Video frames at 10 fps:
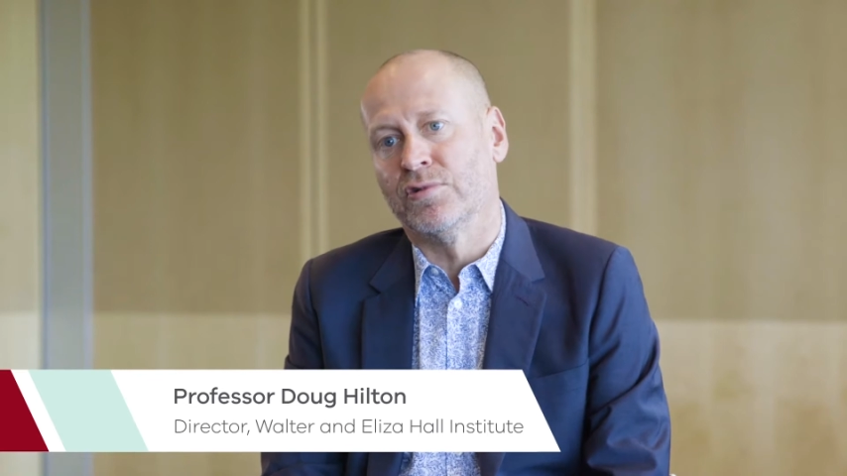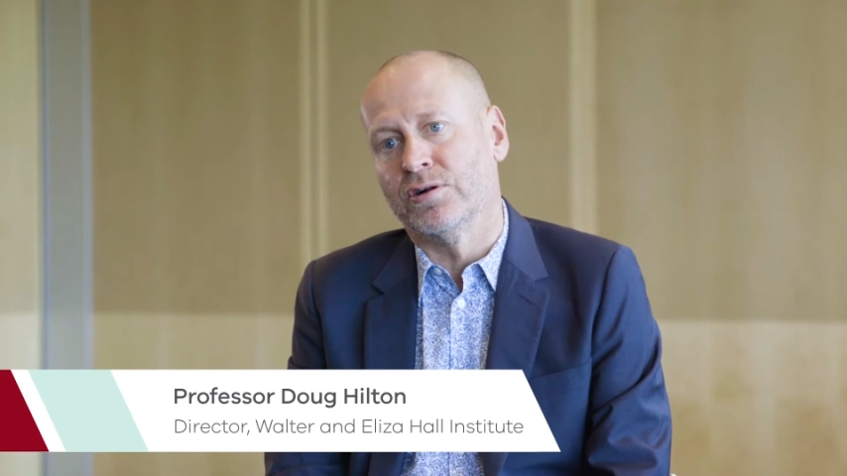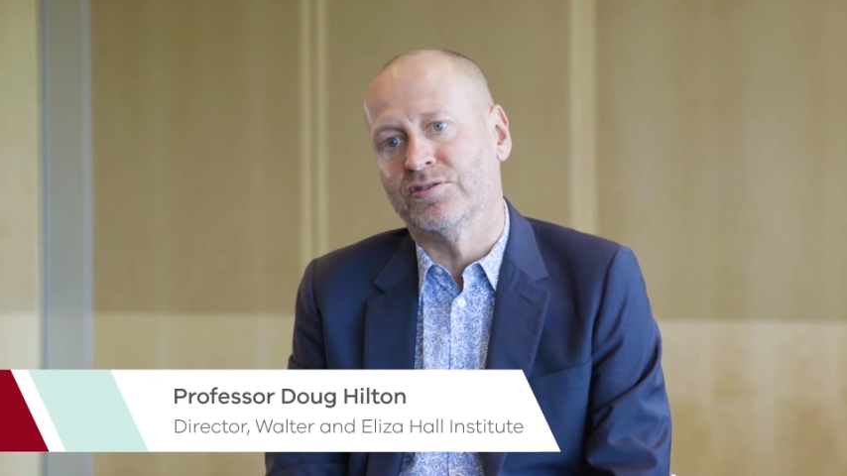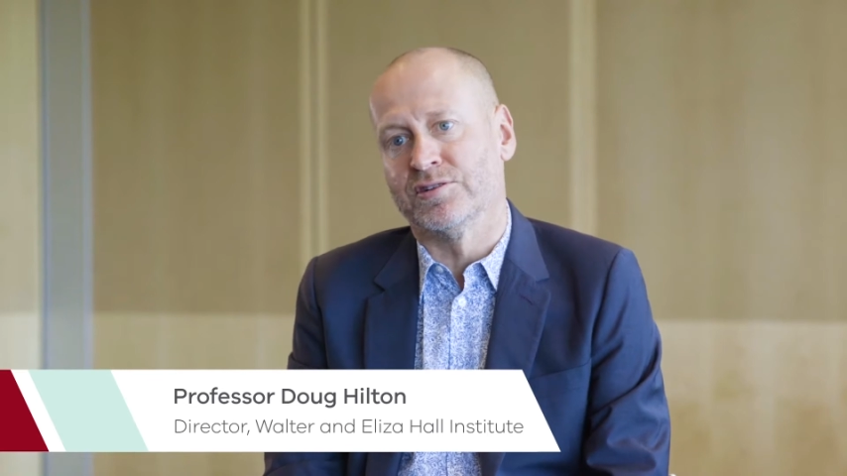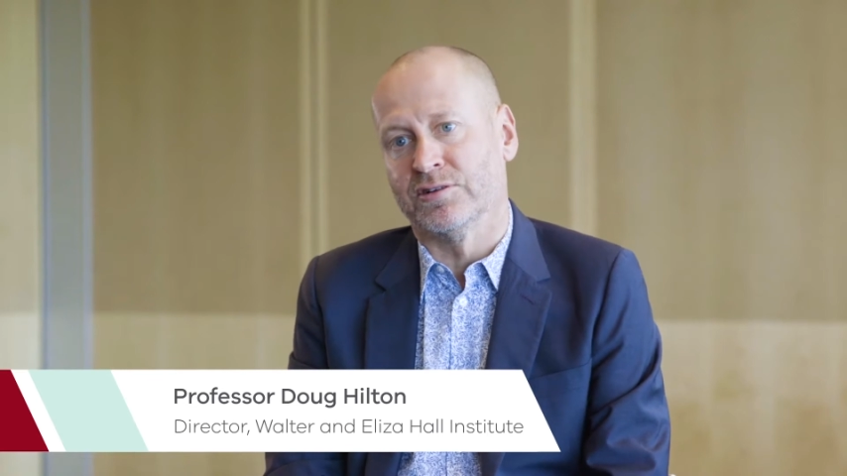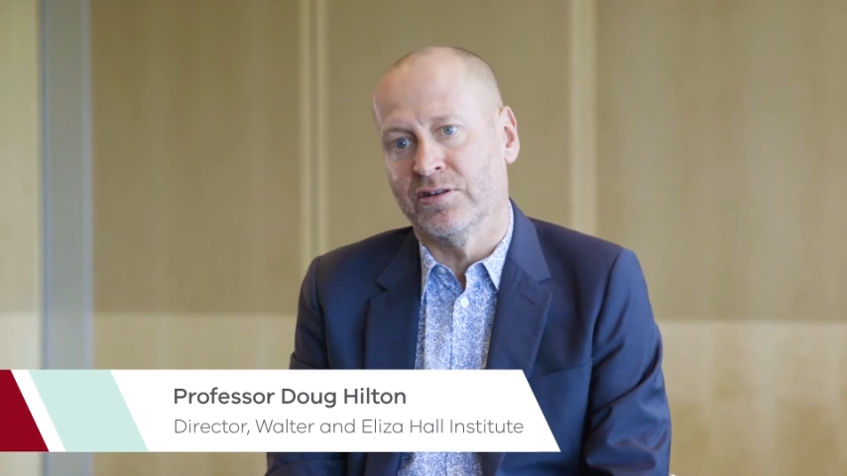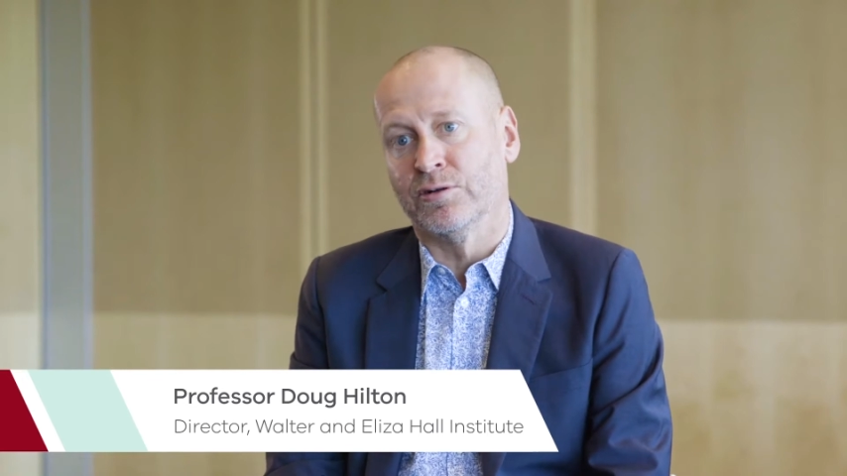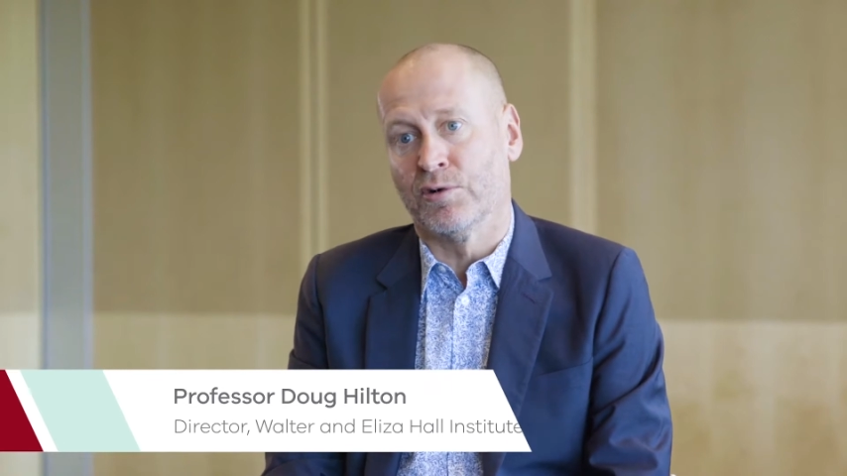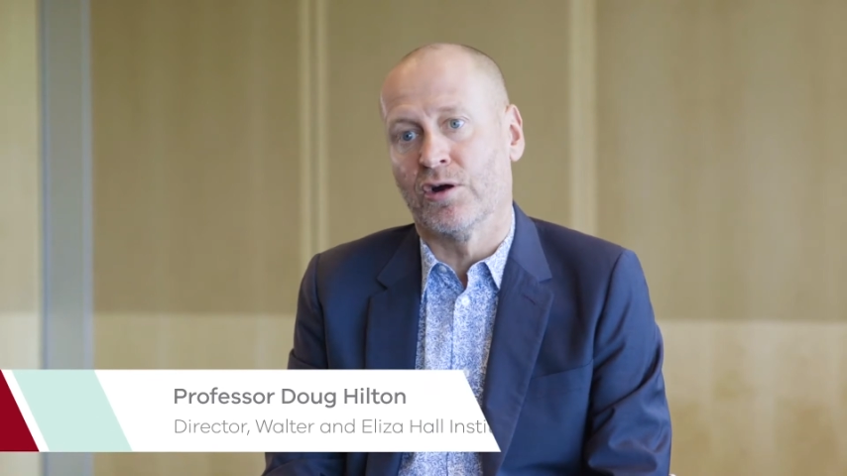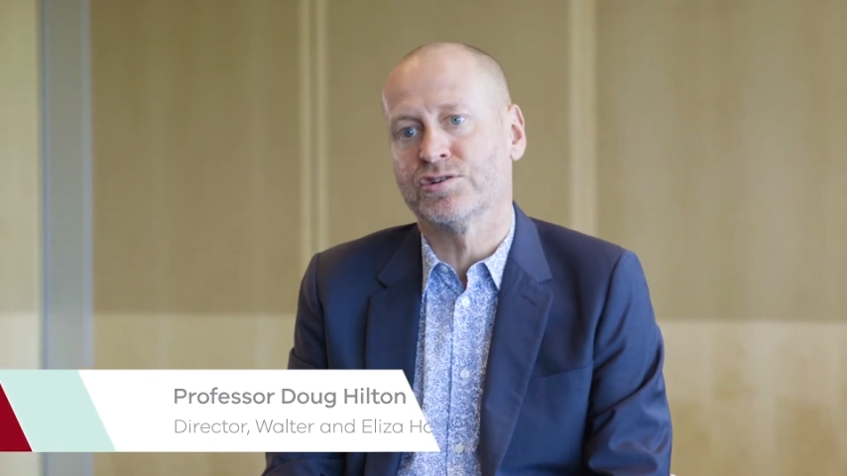roles as
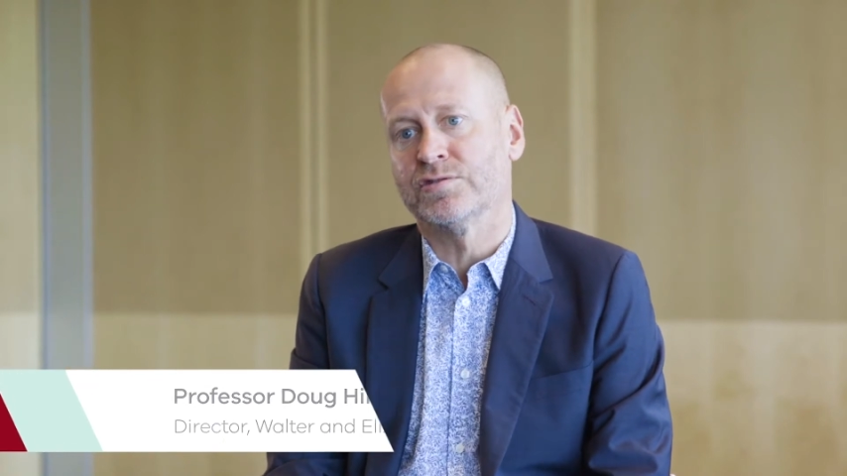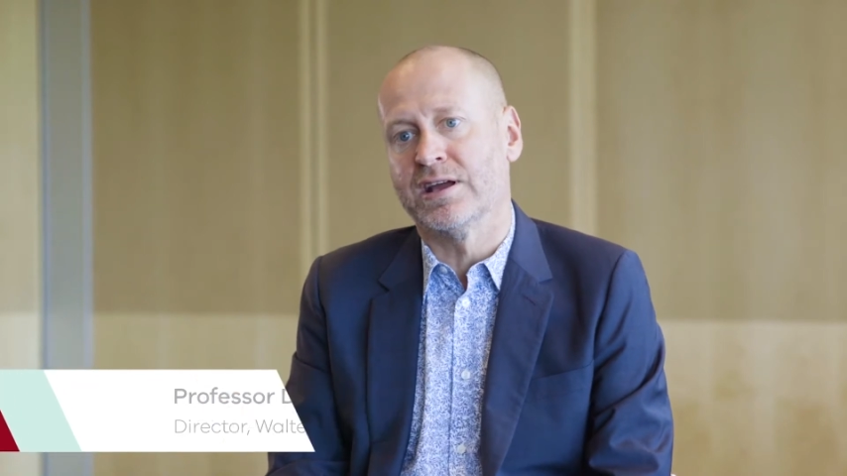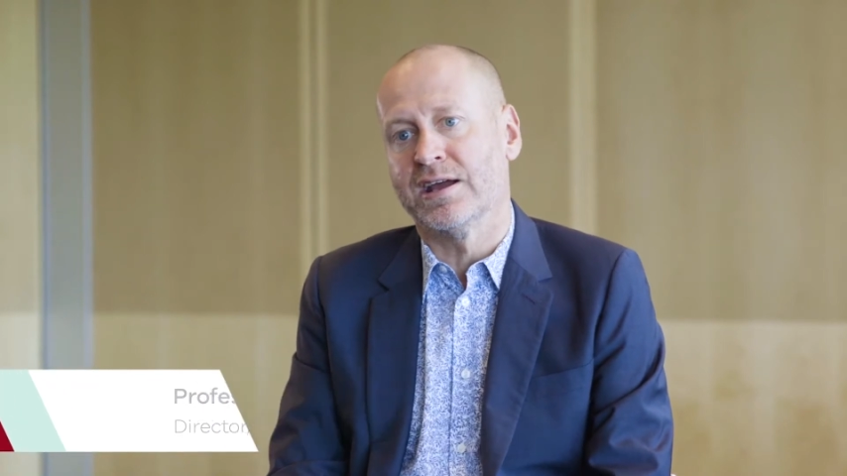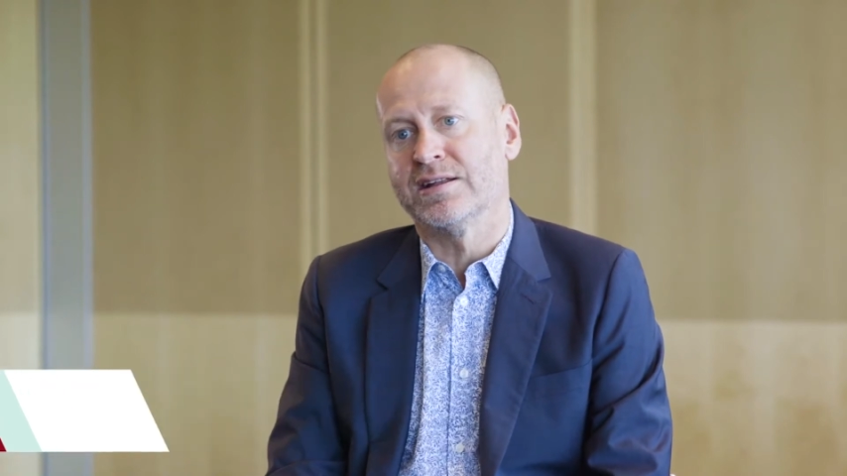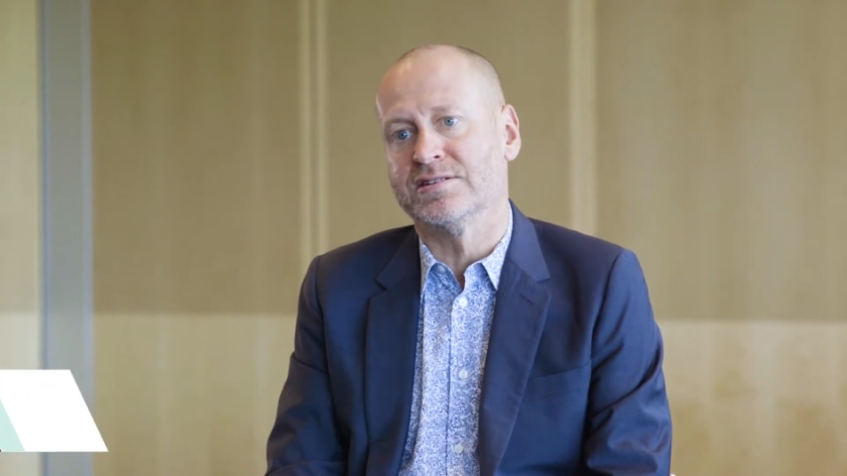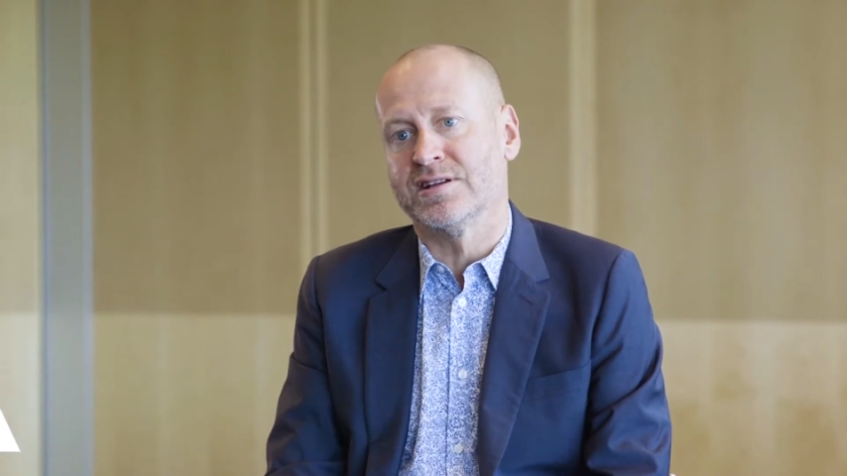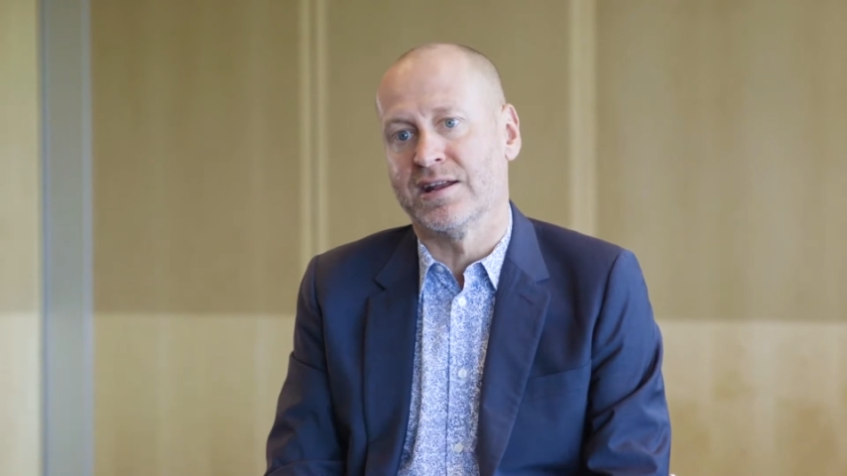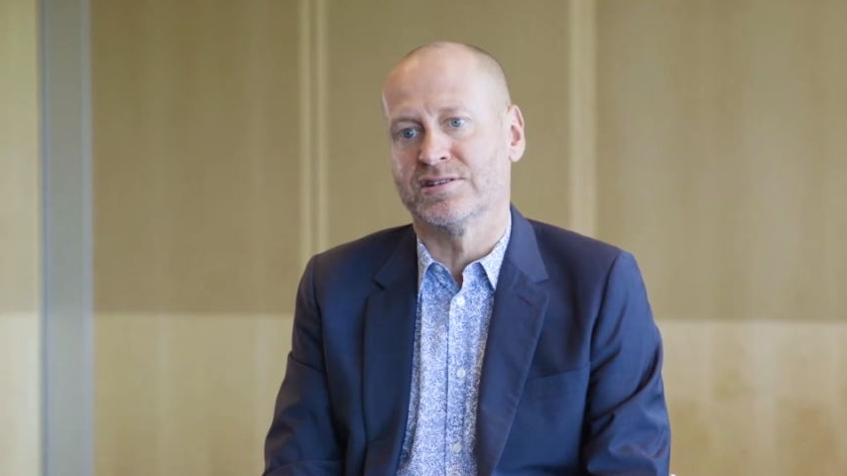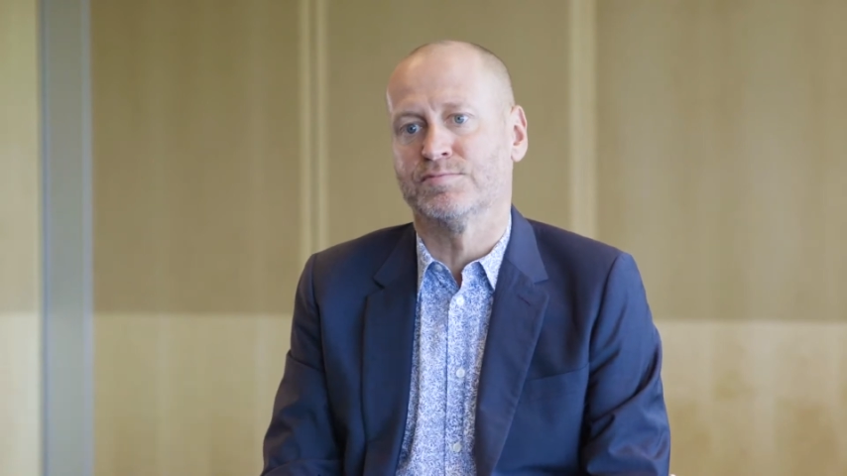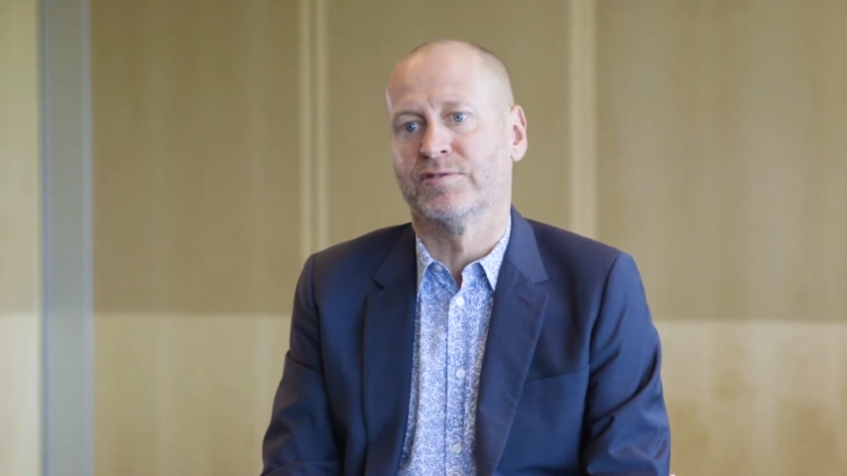laboratory heads
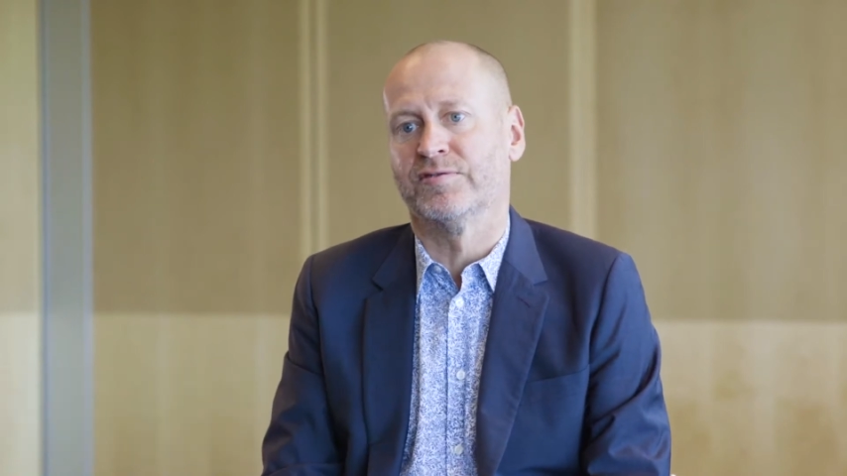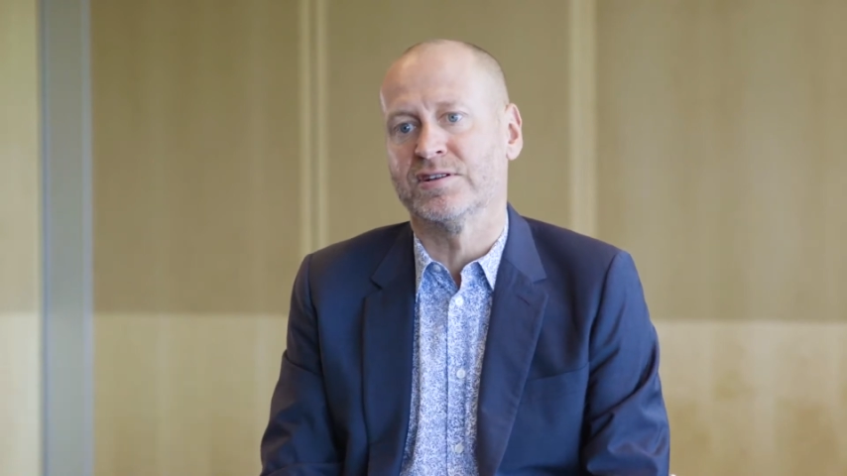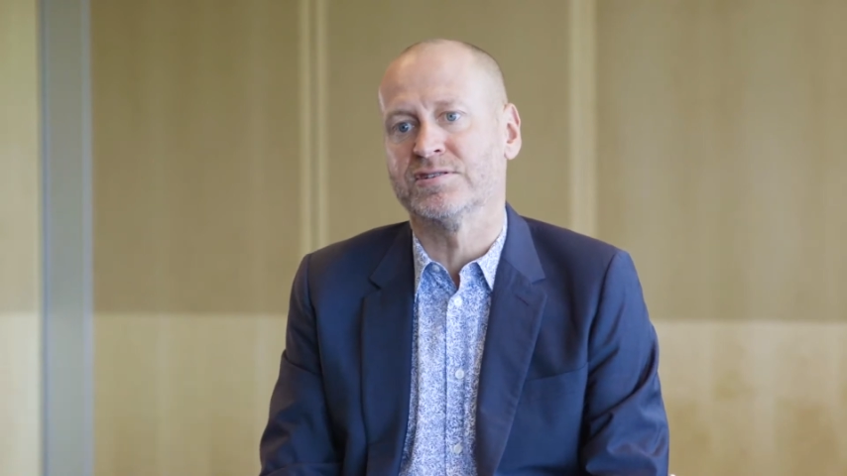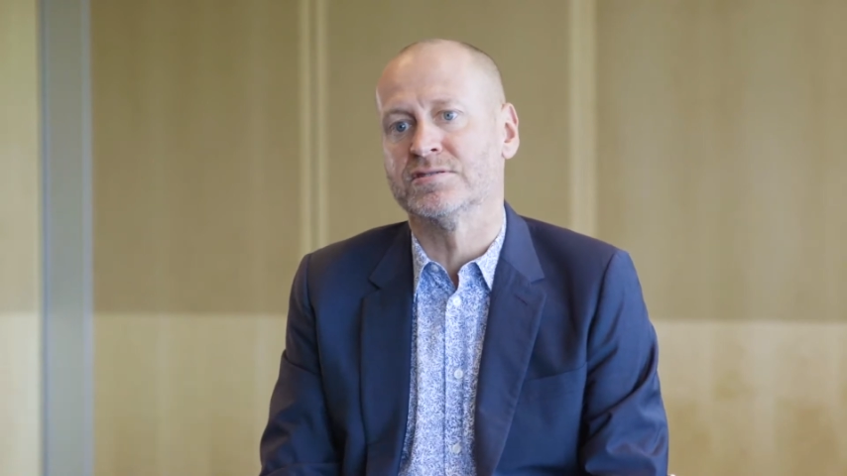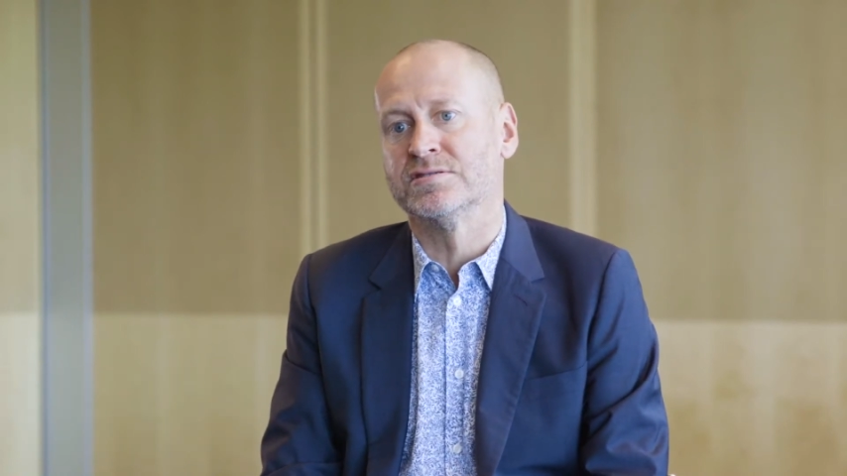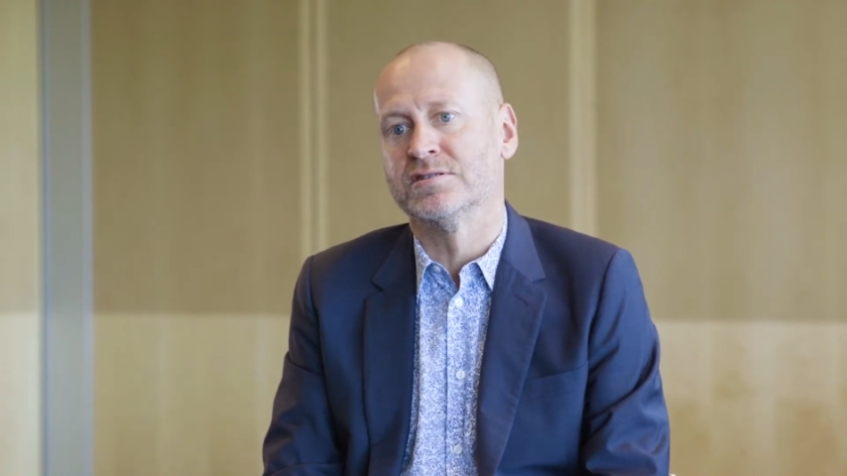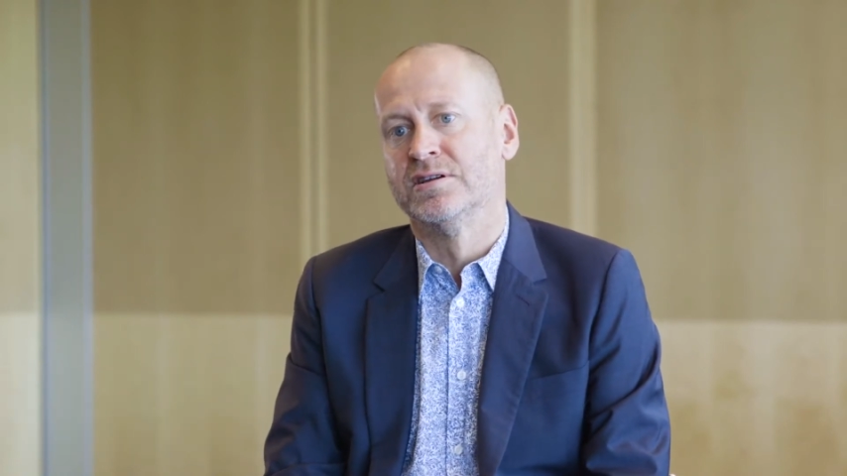and as professors.